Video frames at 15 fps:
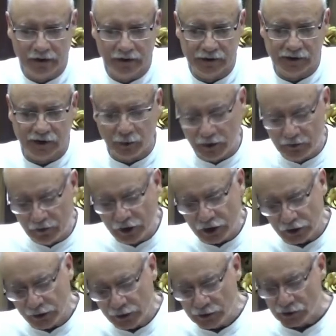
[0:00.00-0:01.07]
Someone very
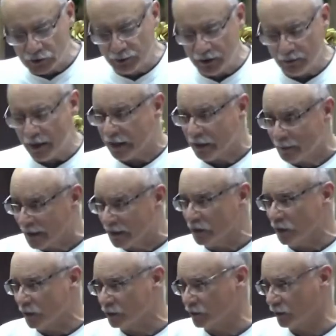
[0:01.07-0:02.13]
close to me many, many
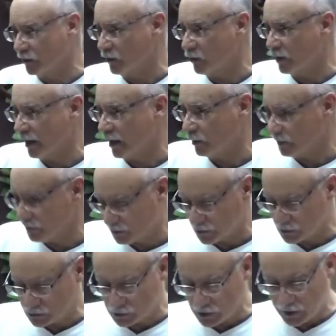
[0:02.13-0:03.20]
years ago when I was
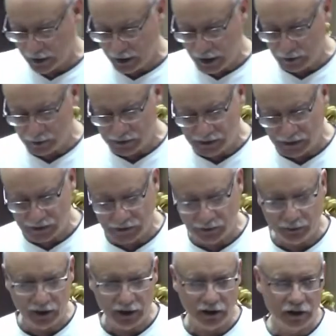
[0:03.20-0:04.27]
just starting out said to
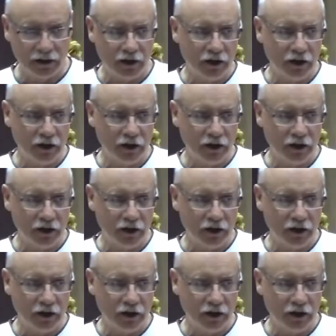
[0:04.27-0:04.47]
me,